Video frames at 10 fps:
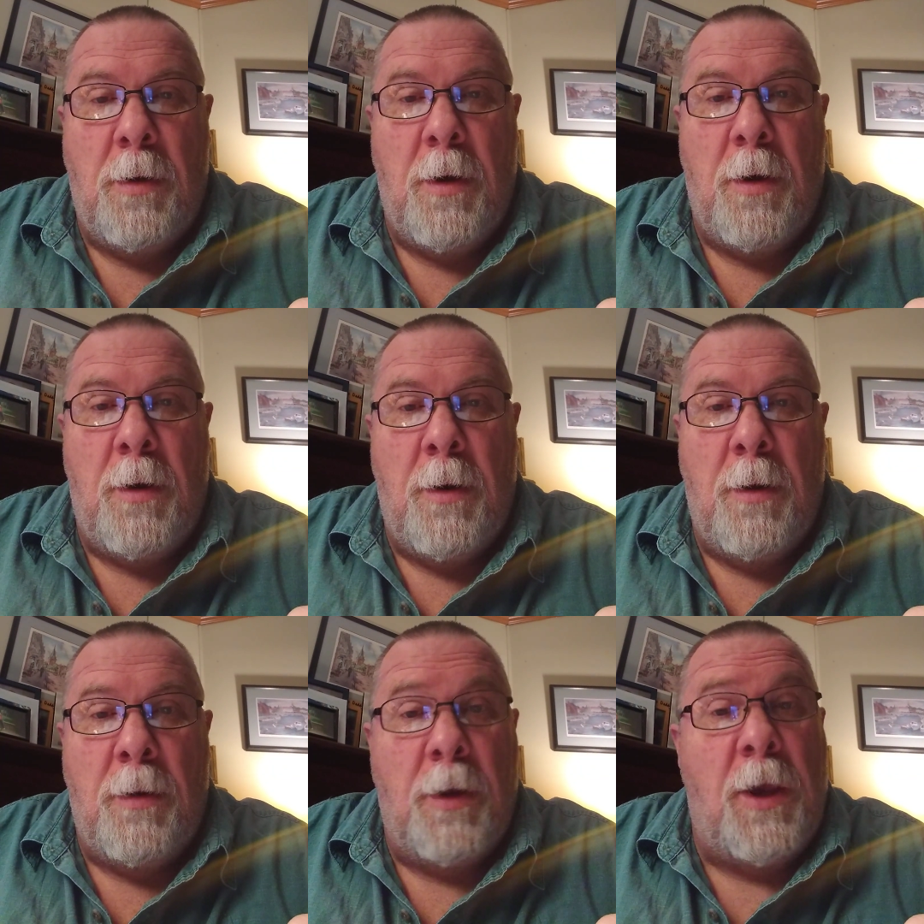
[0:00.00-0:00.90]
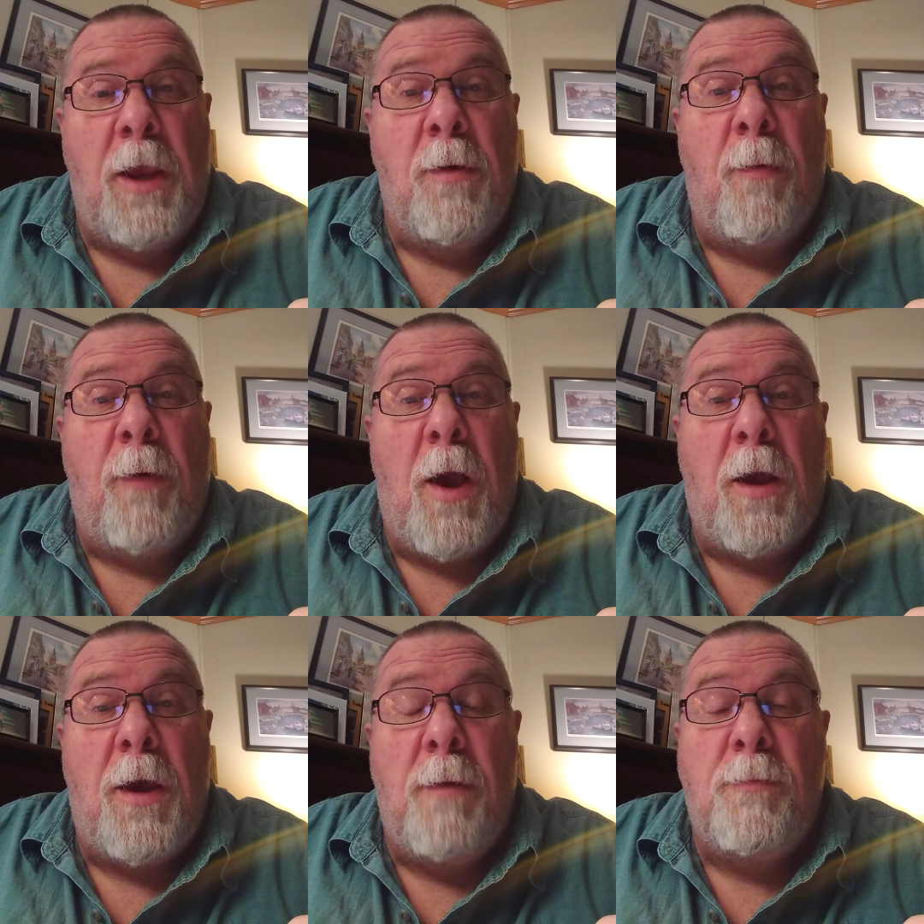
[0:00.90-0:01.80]
Huh? The kingdom of
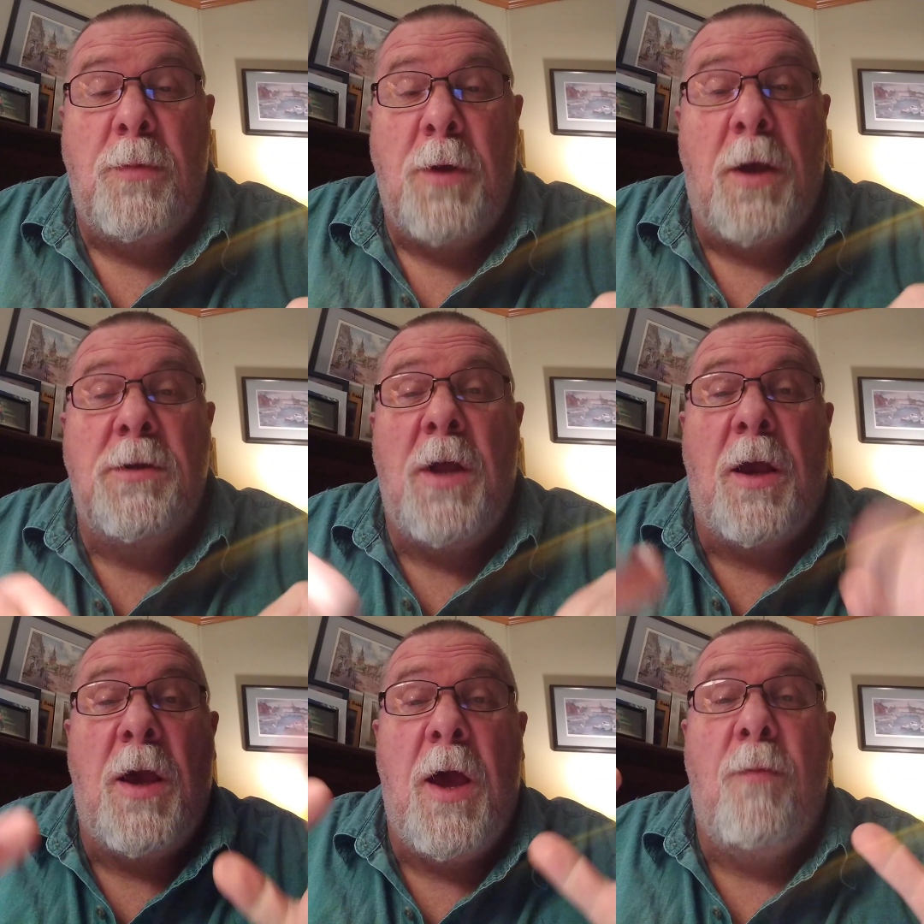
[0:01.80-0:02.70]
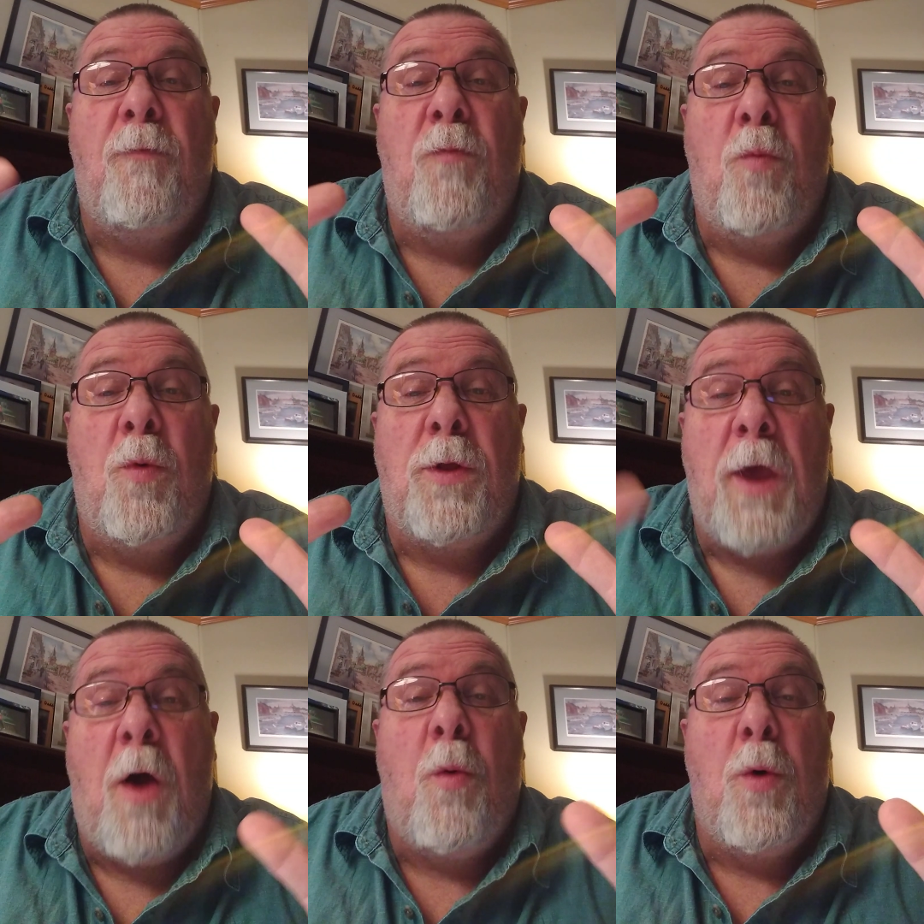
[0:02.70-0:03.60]
God come does not come with
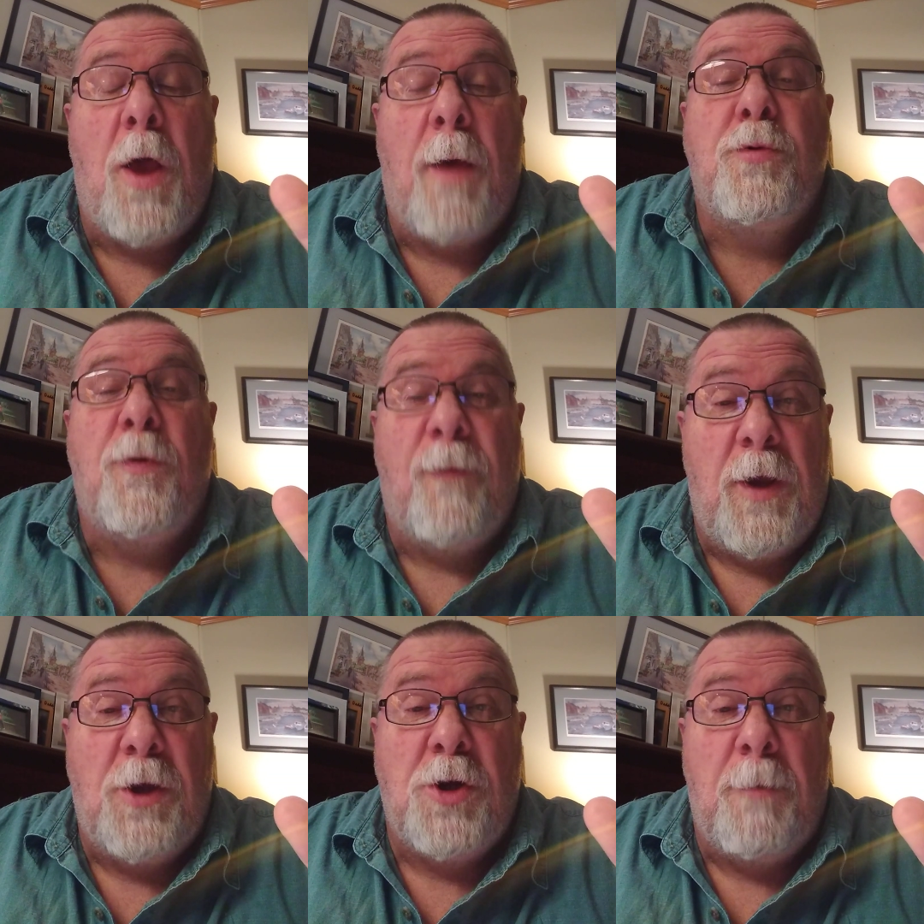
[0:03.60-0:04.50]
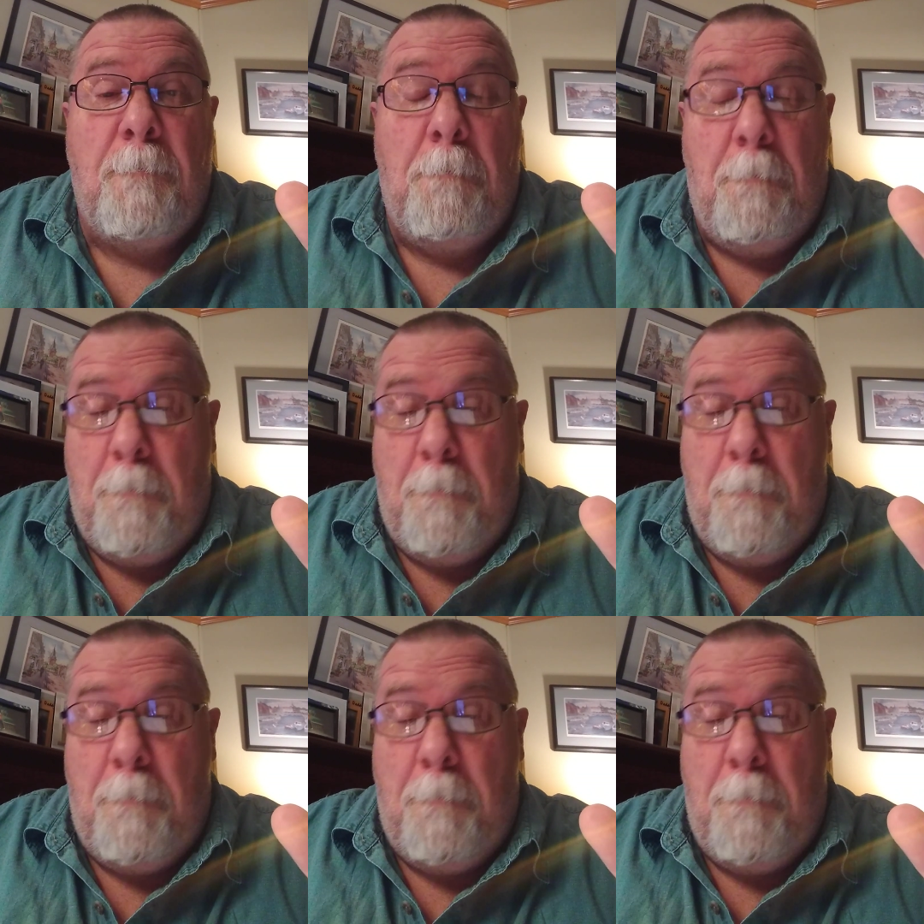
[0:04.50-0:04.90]
outward observation.